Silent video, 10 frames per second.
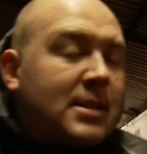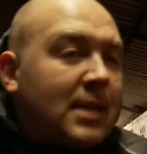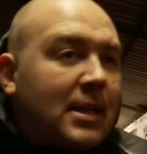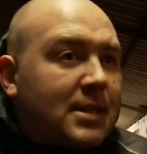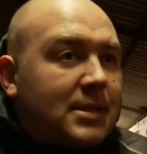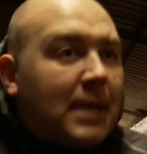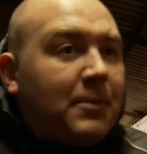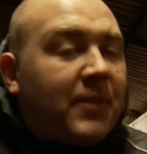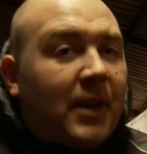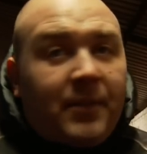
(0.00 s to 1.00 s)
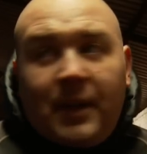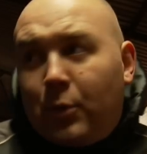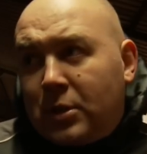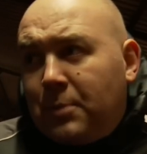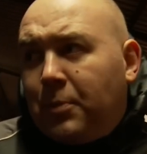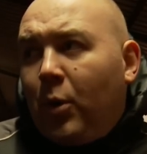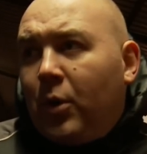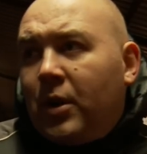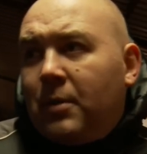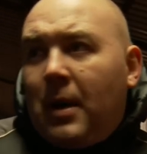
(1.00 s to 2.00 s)
I said, it's a team thing. I think what's
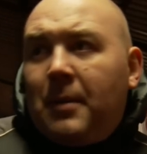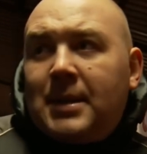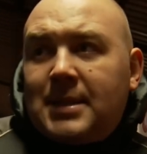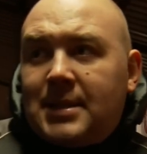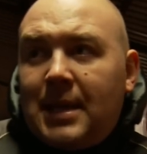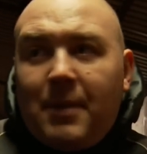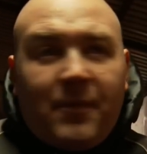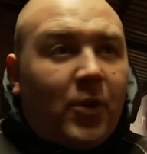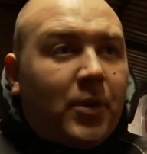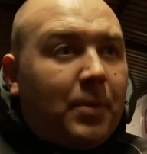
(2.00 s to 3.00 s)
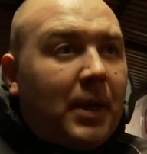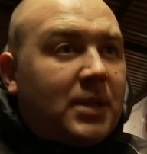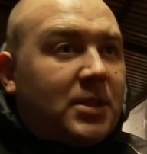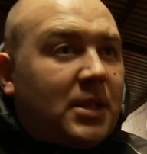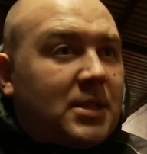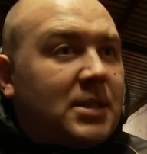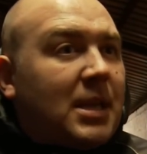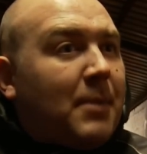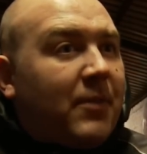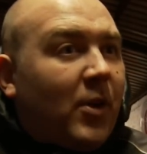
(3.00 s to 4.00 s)
important at the moment is a team effort on the pitch, and there's a
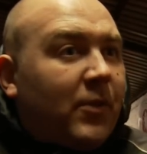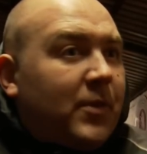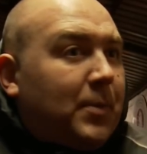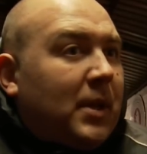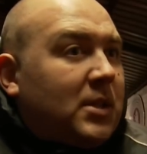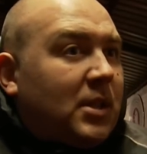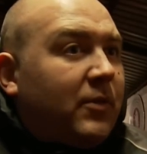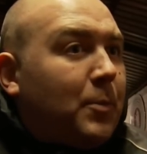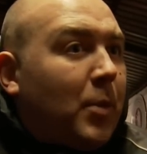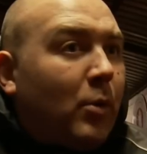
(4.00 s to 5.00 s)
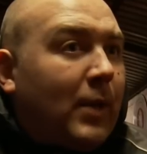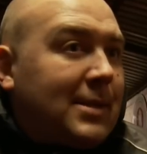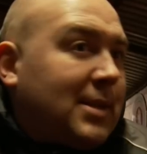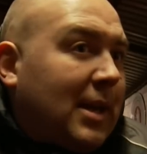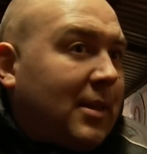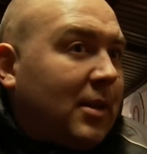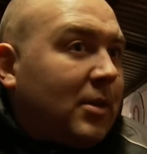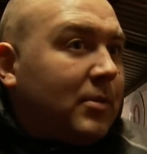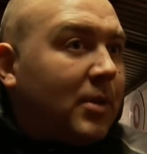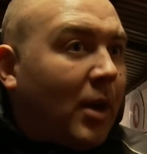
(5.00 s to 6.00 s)
team effort off the pitch, and if you put all that together,
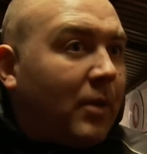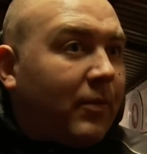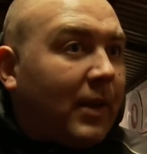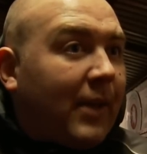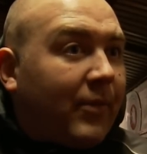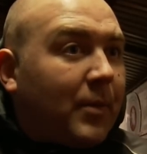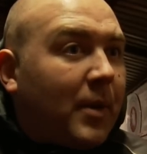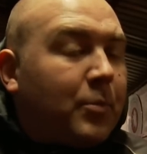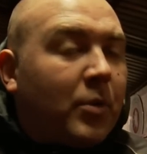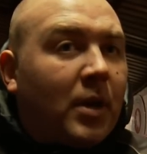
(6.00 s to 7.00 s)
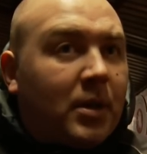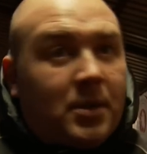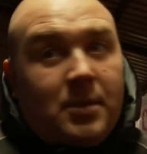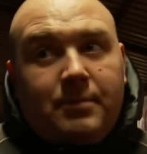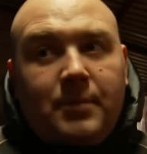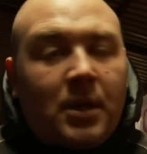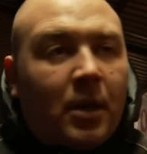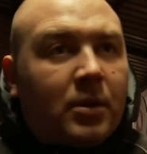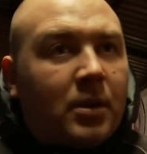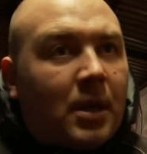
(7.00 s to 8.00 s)
you hopefully have a product that, you
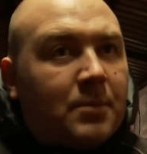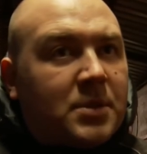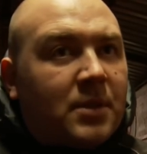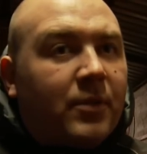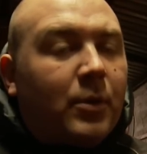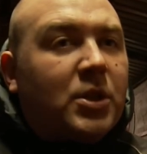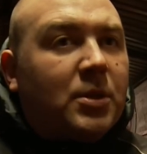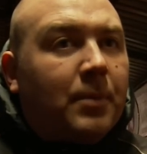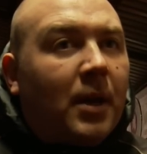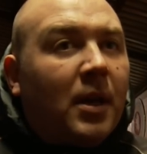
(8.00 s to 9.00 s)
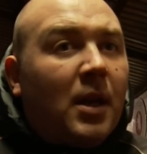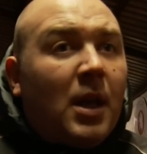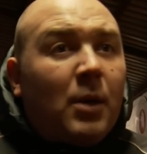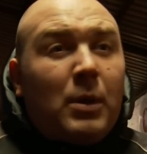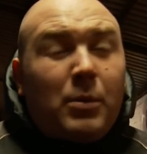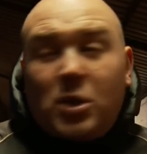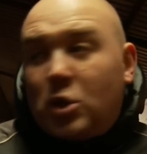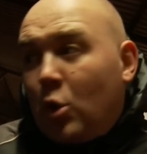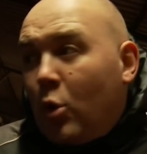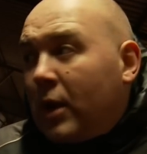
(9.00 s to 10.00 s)
know, comes to fruition. But we were
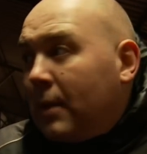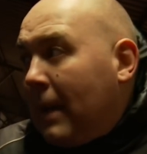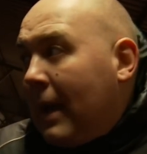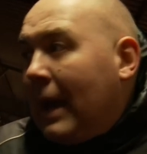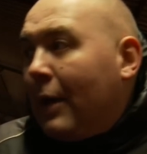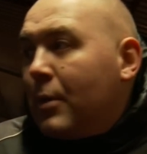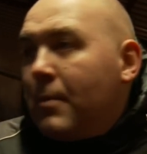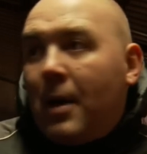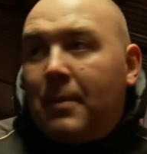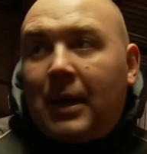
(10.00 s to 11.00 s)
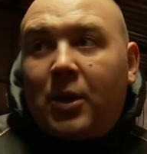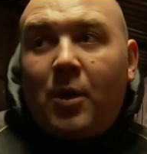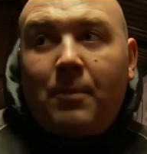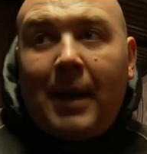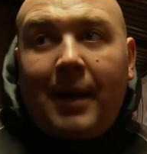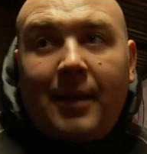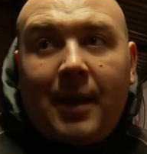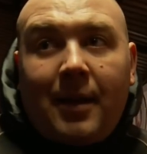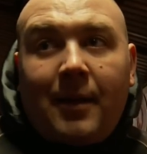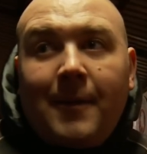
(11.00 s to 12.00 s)
just talking about how we might be able to combat
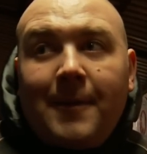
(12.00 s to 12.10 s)
their